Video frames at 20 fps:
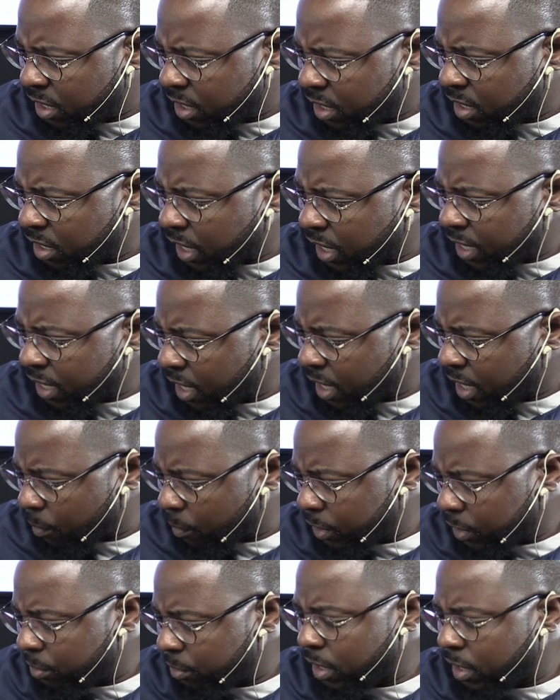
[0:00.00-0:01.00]
He was like, yeah,
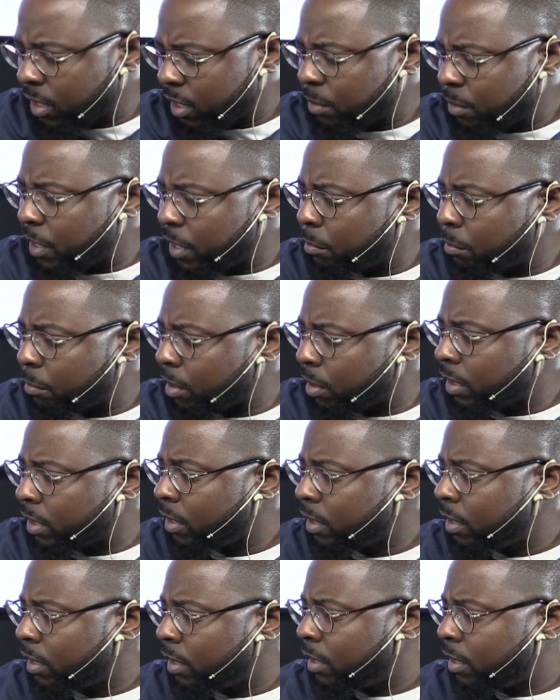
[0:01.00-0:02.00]
what you think this mean, brother?